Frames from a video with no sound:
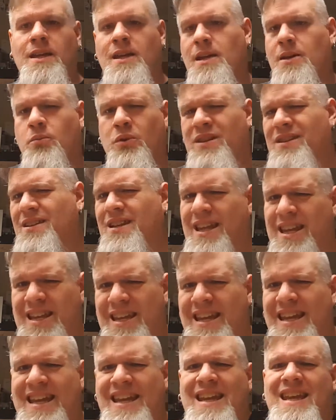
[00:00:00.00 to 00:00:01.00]
he wouldn't,
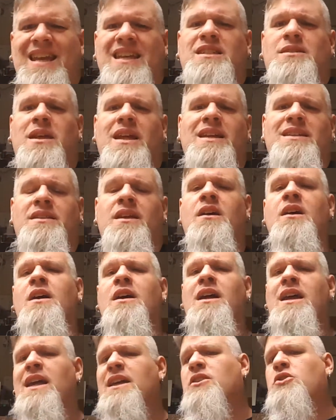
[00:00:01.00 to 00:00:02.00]

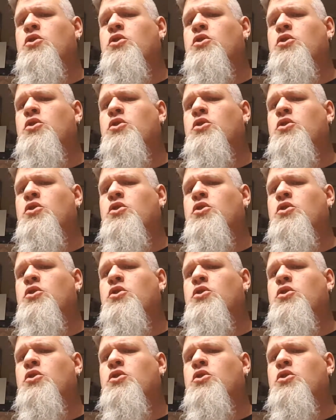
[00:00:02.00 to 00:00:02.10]
his